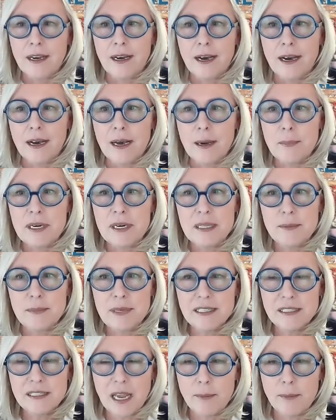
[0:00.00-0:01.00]
But in the
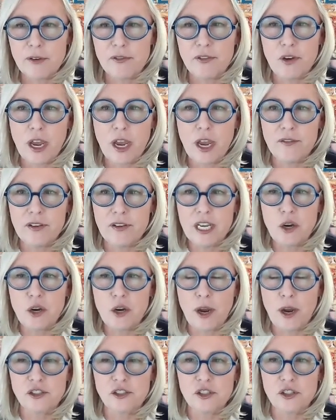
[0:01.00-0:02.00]
meantime, if you have any
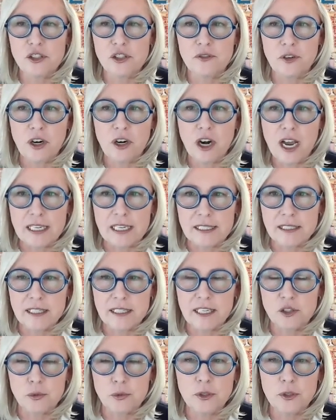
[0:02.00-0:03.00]
questions for us,
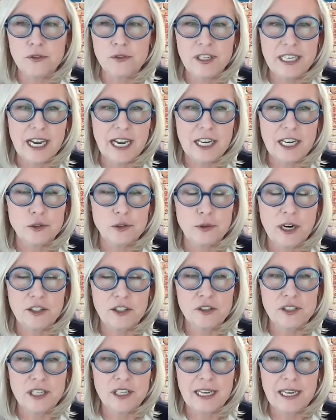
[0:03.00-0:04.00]
it's
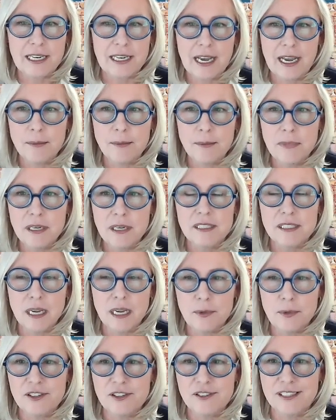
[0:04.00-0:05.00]
roofingcontractor.com,
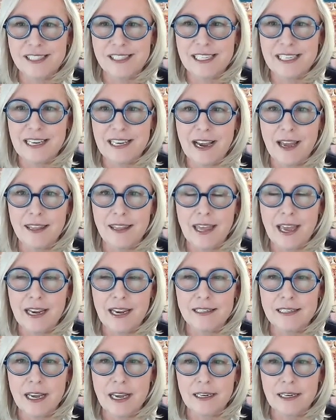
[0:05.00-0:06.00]

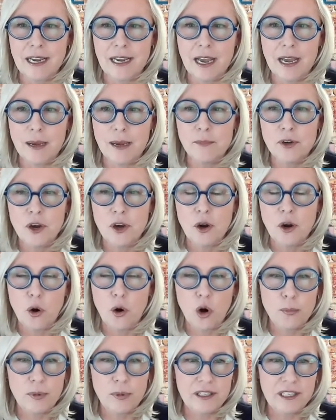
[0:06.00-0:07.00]
wconline.com,
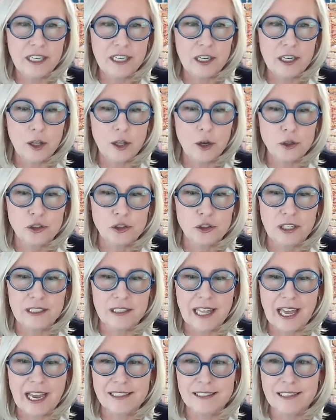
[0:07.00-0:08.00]
or
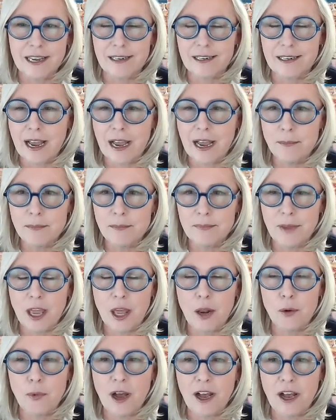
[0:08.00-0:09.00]
buildingenclosureonline.com.
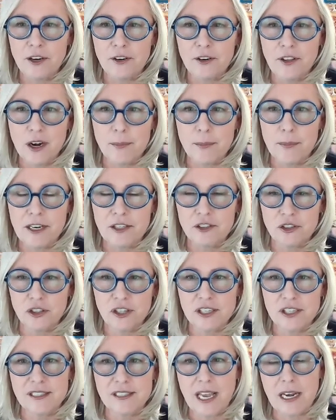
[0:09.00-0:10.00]
And while you're there, make sure
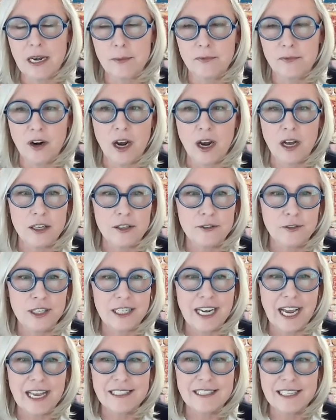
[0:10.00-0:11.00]
you sign up for all our
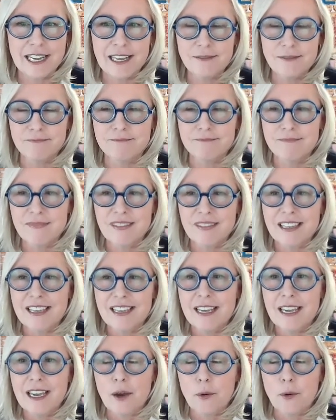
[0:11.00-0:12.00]
free content,
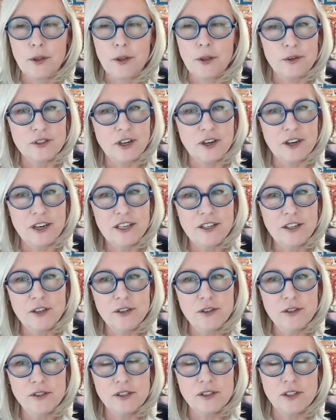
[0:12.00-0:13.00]
whether it's our
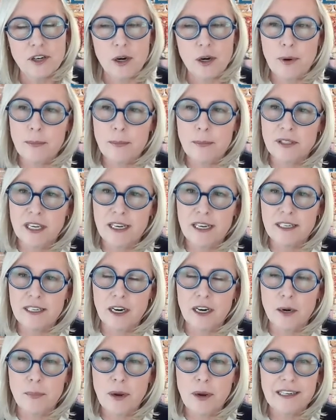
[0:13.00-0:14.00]
e-news, our
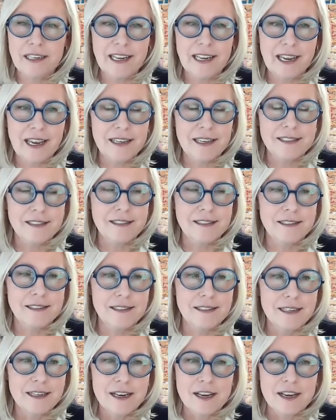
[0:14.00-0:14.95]
website, our podcasts,